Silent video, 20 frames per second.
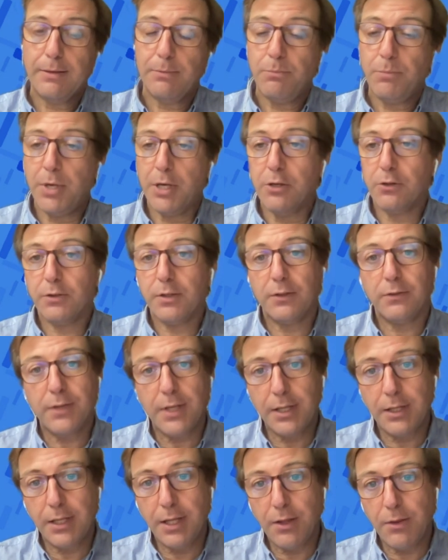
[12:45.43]
Because
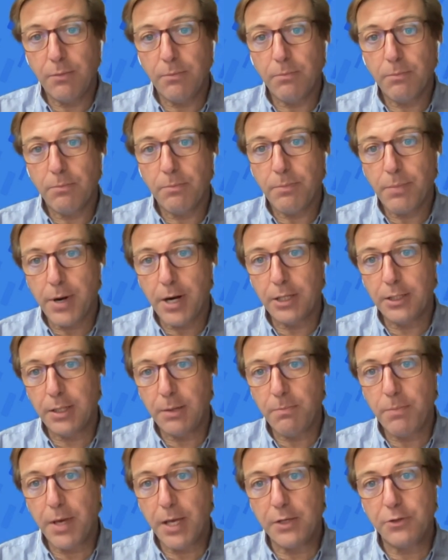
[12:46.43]
ascending
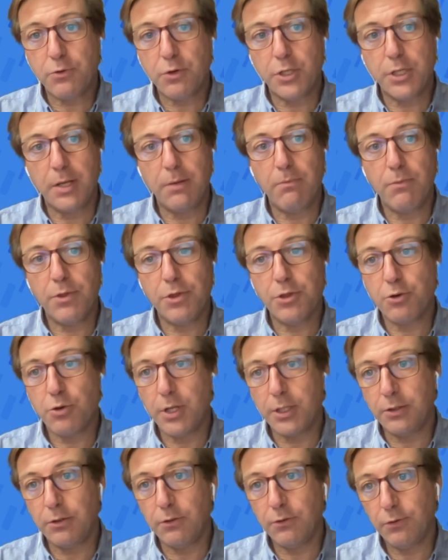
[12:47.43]
party-based regime
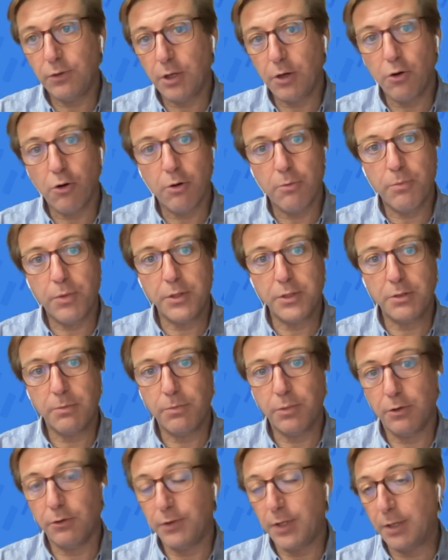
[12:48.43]
threatens the core
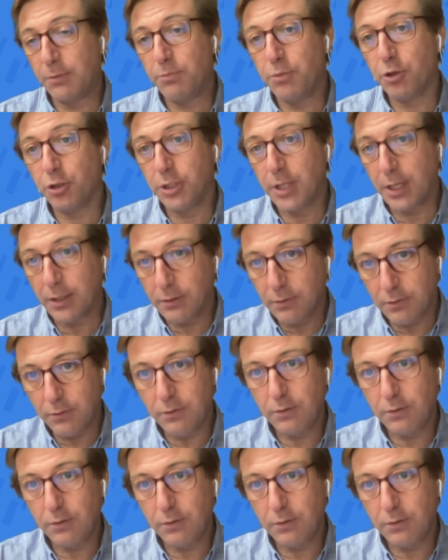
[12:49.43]
principles that protect